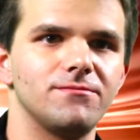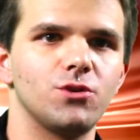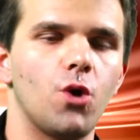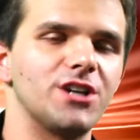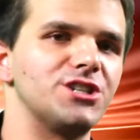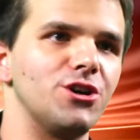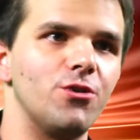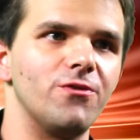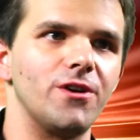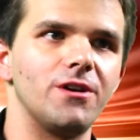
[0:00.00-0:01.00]
crossing
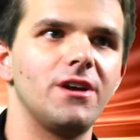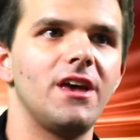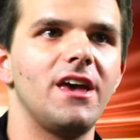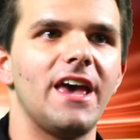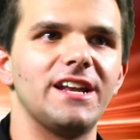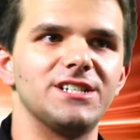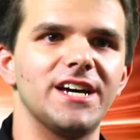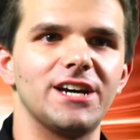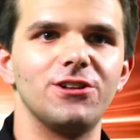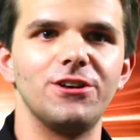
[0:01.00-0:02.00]
over. And it's
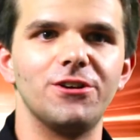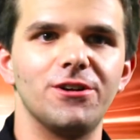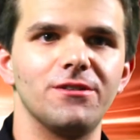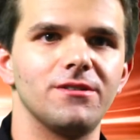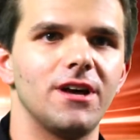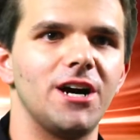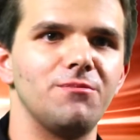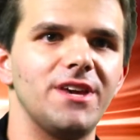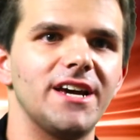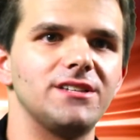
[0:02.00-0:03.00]
not clear
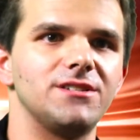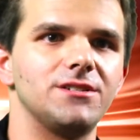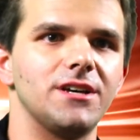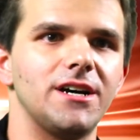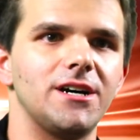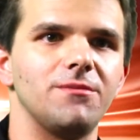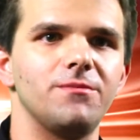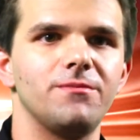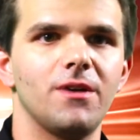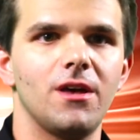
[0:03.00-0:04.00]
um, yet uh,
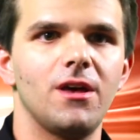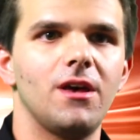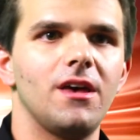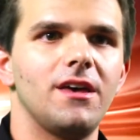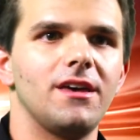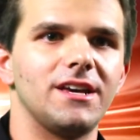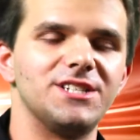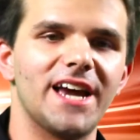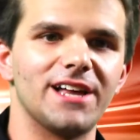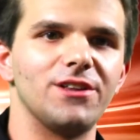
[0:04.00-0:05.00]

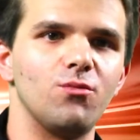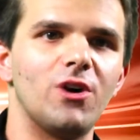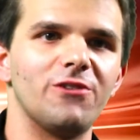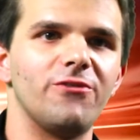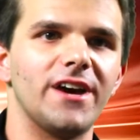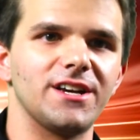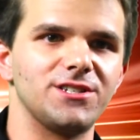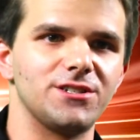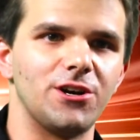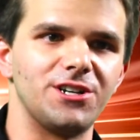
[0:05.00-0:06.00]
exactly what
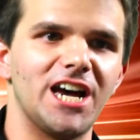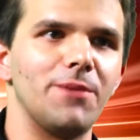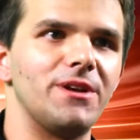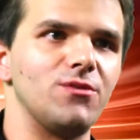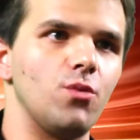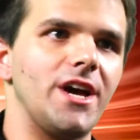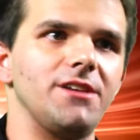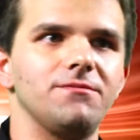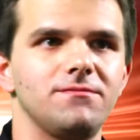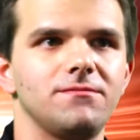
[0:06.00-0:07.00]
effects are dominant when.